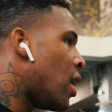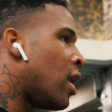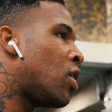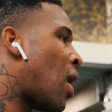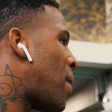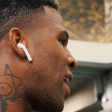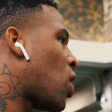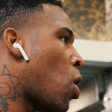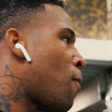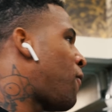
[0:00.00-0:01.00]
Yeah. You know, I might
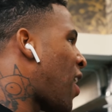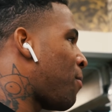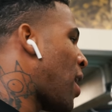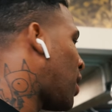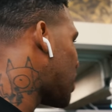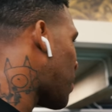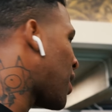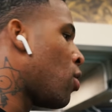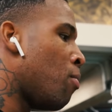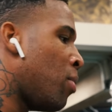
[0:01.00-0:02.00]
go up five pounds, I
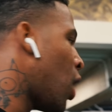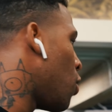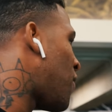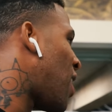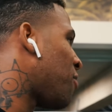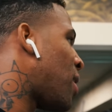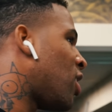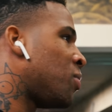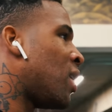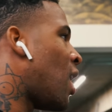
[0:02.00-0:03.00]
might go below five
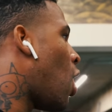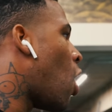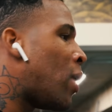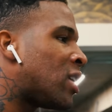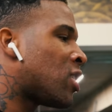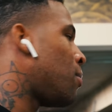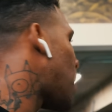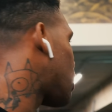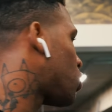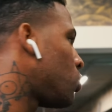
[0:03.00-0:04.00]
pounds, but I always come
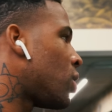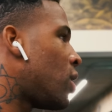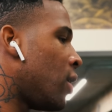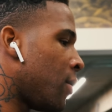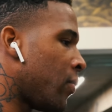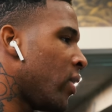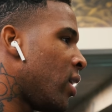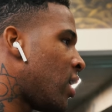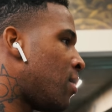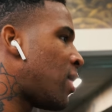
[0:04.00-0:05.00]
back to two thirty.
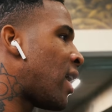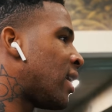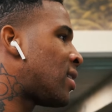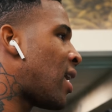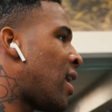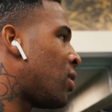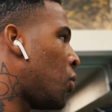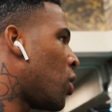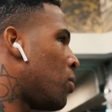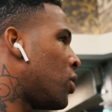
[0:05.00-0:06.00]
And I'm like, it's like
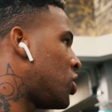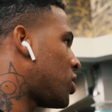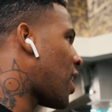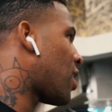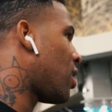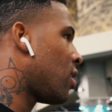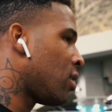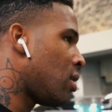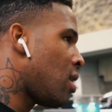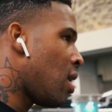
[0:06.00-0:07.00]
normal. It's just like a,
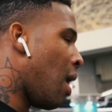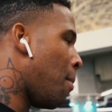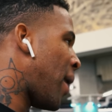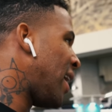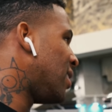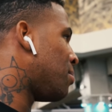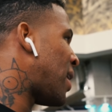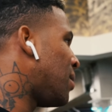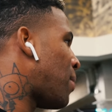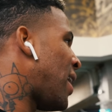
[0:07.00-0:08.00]
a main,
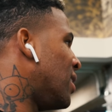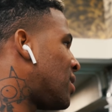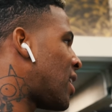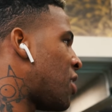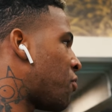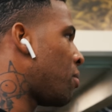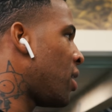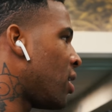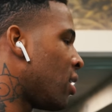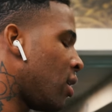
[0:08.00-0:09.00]
main, maintenance stage for
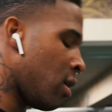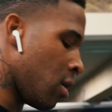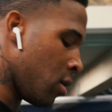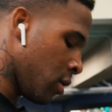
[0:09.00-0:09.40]
me, you know?